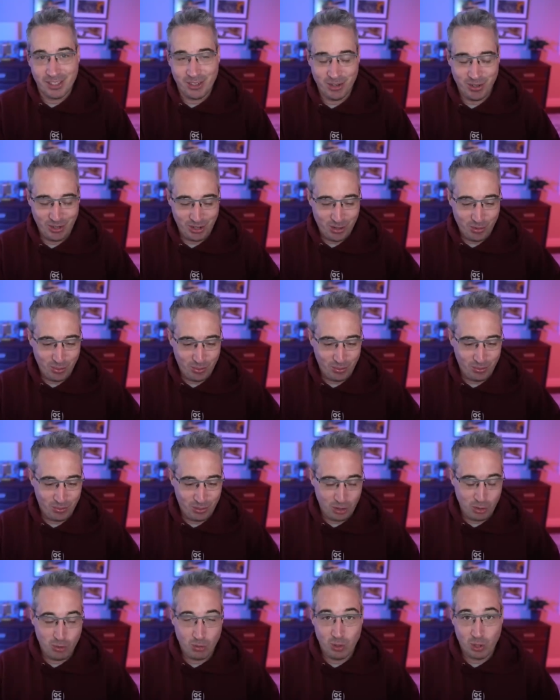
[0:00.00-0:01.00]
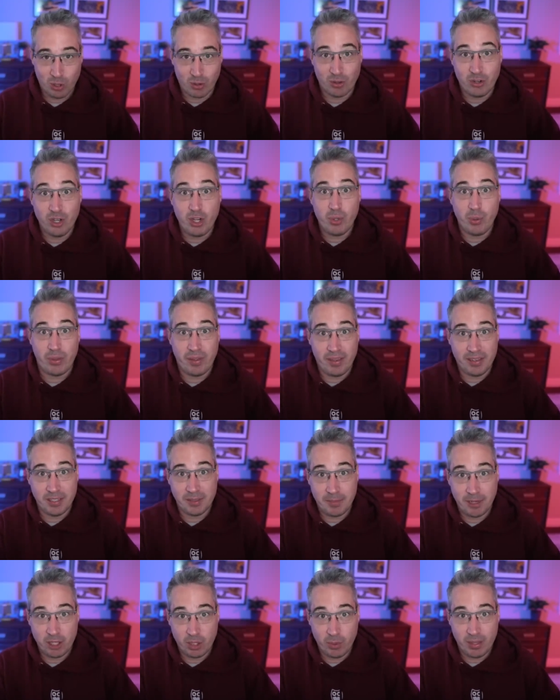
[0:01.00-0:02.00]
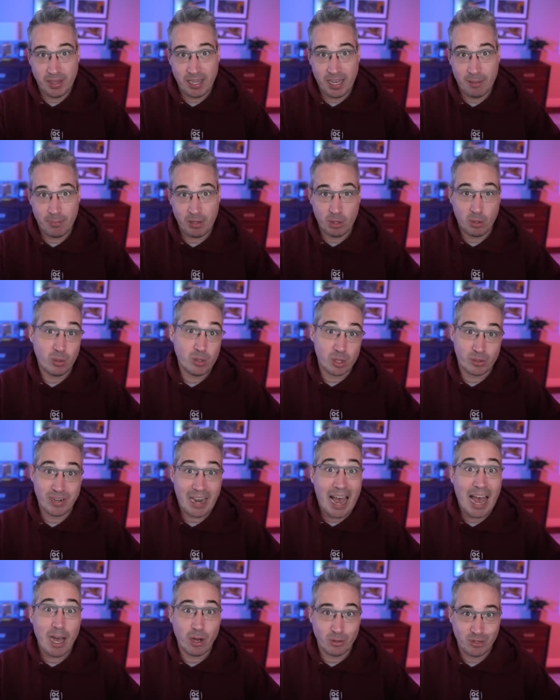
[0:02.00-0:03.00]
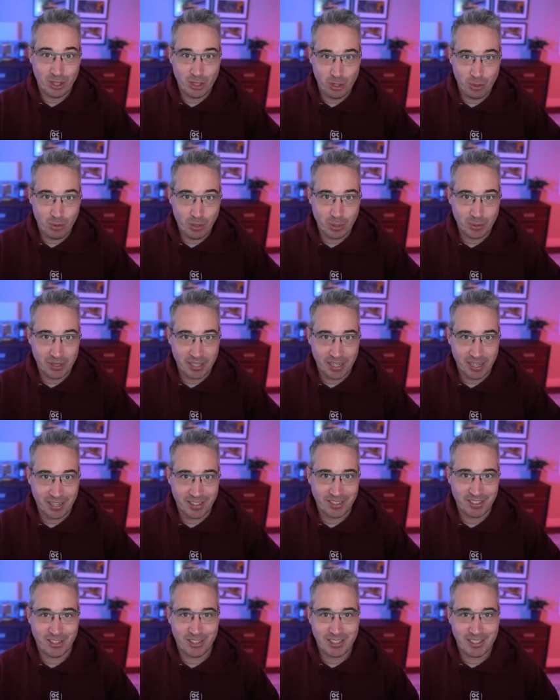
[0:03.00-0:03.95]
You learn new things by doing that, but you don't learn how to do those things.